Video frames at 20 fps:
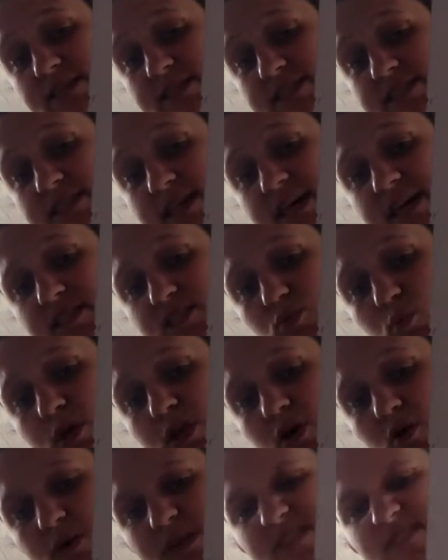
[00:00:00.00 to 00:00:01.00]
and 6, we
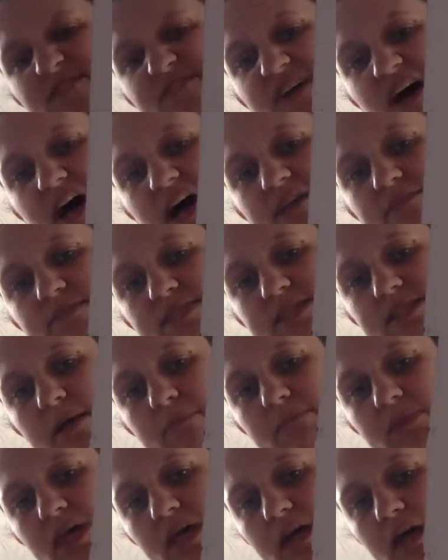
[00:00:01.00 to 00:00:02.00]
know it's 5
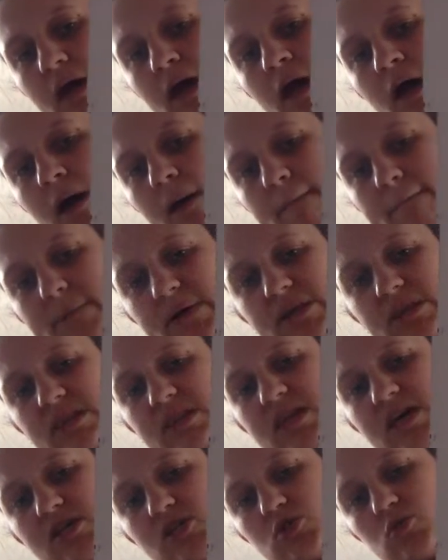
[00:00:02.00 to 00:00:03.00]
something. But
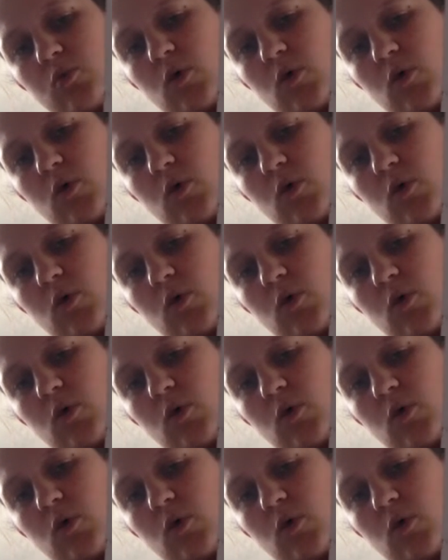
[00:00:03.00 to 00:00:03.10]
this